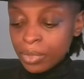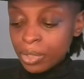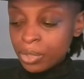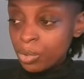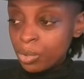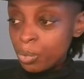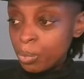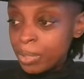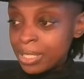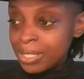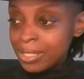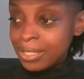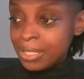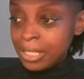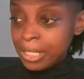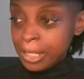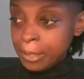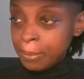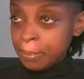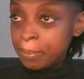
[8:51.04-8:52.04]

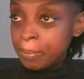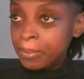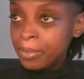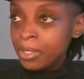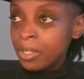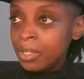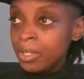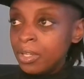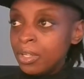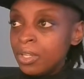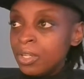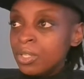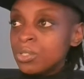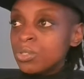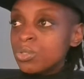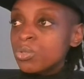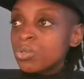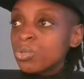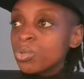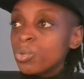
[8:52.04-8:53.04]
USD.
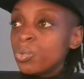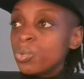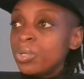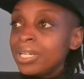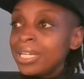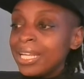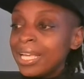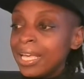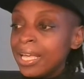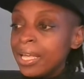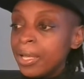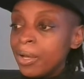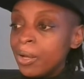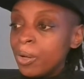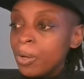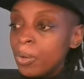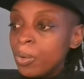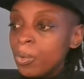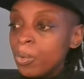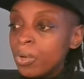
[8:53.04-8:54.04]
So
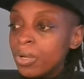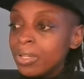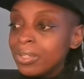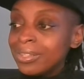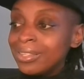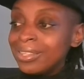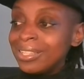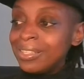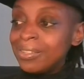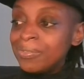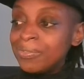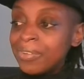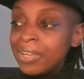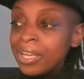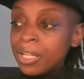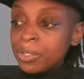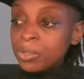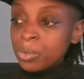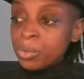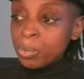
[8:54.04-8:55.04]
now the
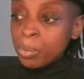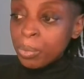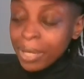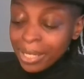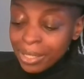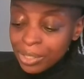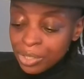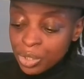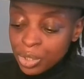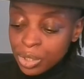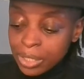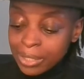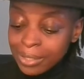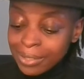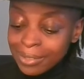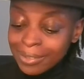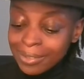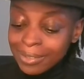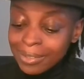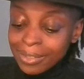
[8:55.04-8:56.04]
valuation
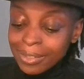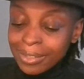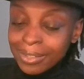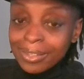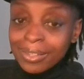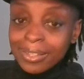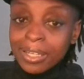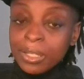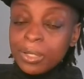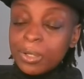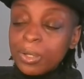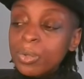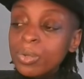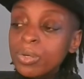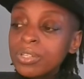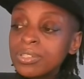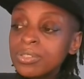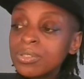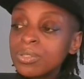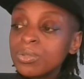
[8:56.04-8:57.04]
that you're
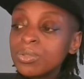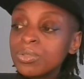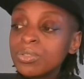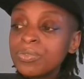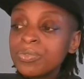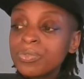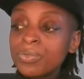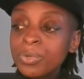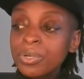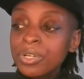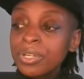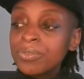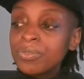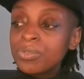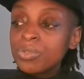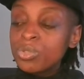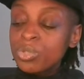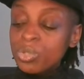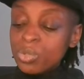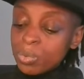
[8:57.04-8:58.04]
going to look for,
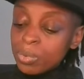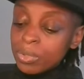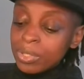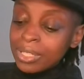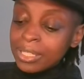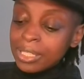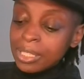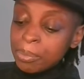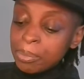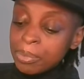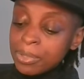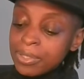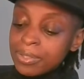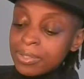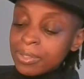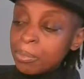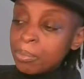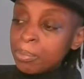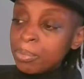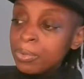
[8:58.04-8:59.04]
if you just want to keep it
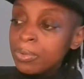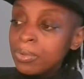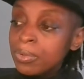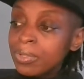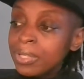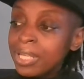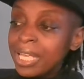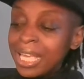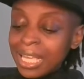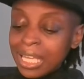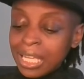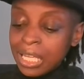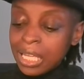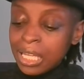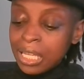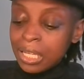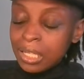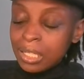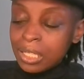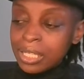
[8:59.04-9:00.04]
simple,
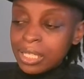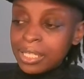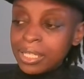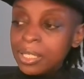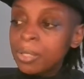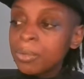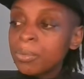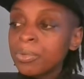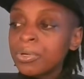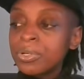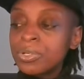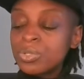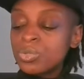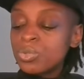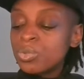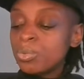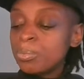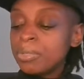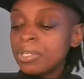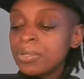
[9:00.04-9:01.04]
and here we're
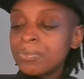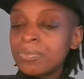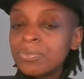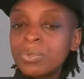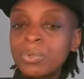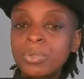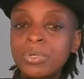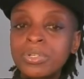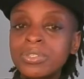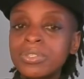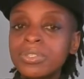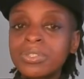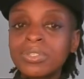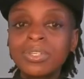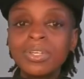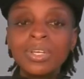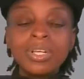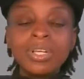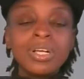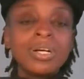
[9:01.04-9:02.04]
assuming, of course,
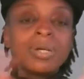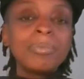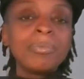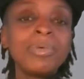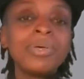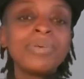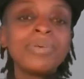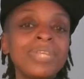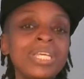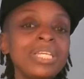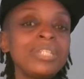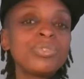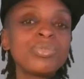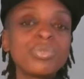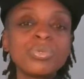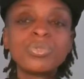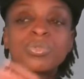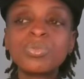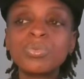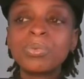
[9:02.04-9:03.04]
of
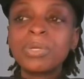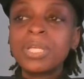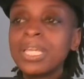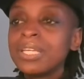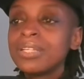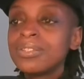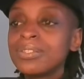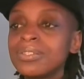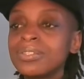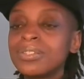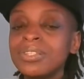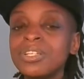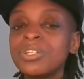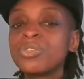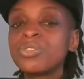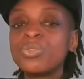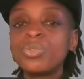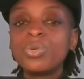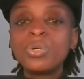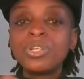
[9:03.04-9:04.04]
interest rates,
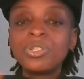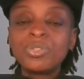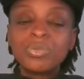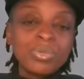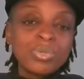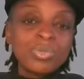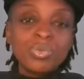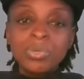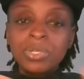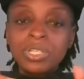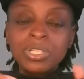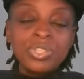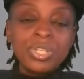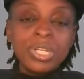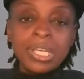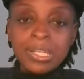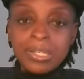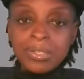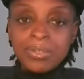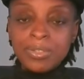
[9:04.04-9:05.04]
there's no interest rate
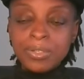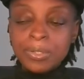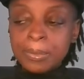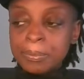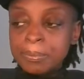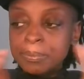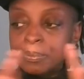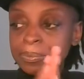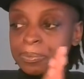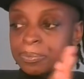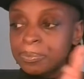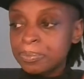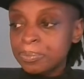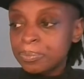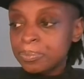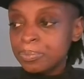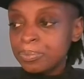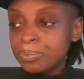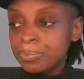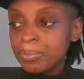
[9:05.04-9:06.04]
change,
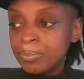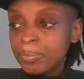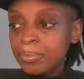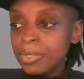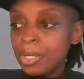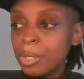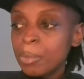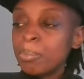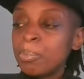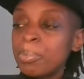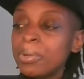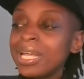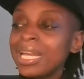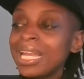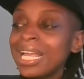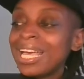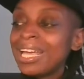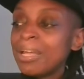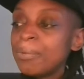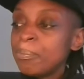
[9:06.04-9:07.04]

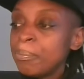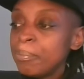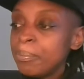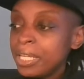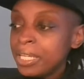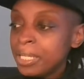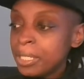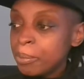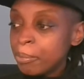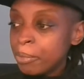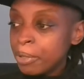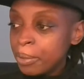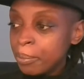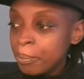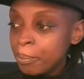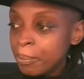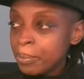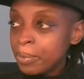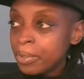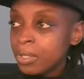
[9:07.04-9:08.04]
but at
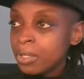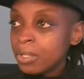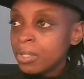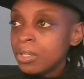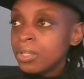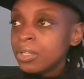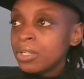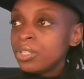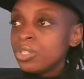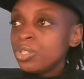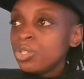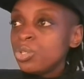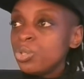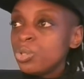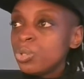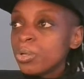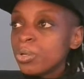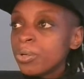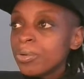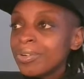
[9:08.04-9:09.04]
minimum,
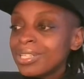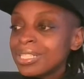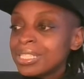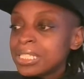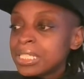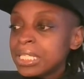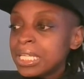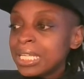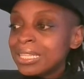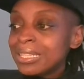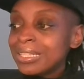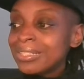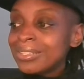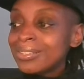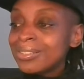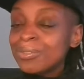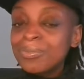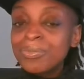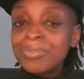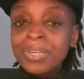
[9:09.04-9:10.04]
you're going to get
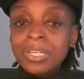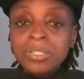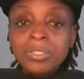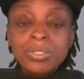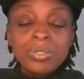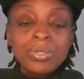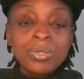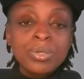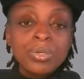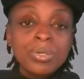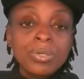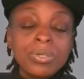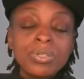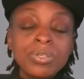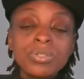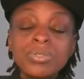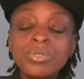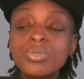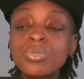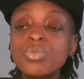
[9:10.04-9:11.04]
this
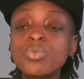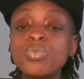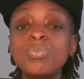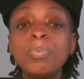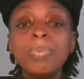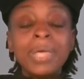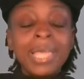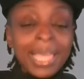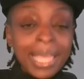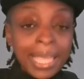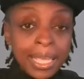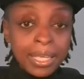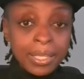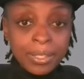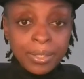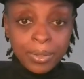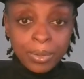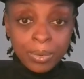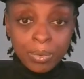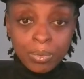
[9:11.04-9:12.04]
investor to pay
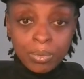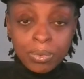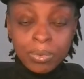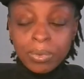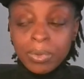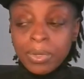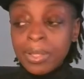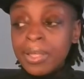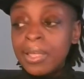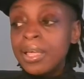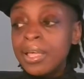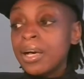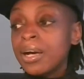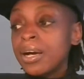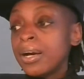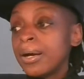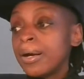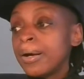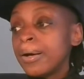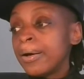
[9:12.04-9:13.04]
you
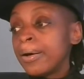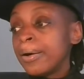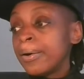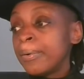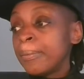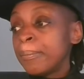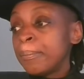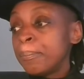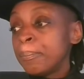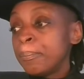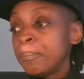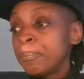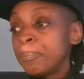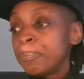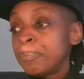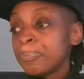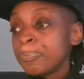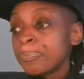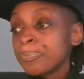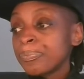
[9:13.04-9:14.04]

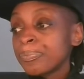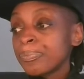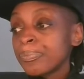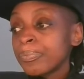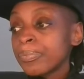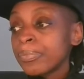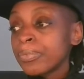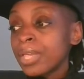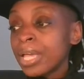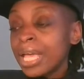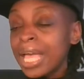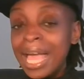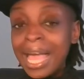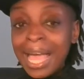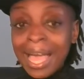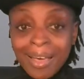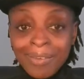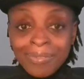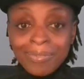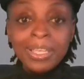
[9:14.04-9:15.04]

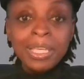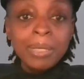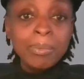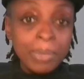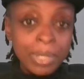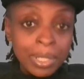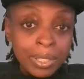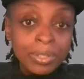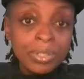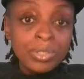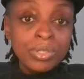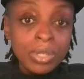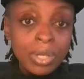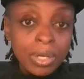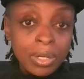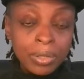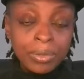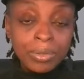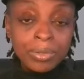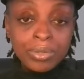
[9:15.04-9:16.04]

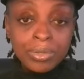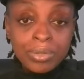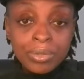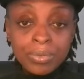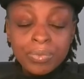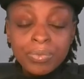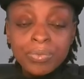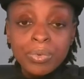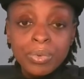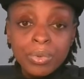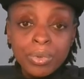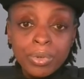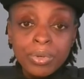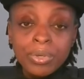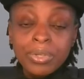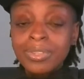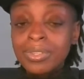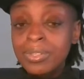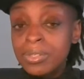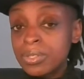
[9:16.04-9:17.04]
$500,000
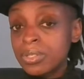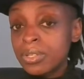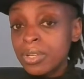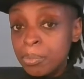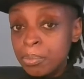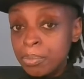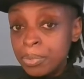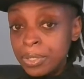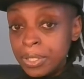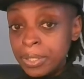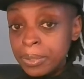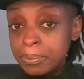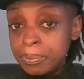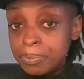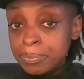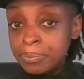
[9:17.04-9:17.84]
for this company.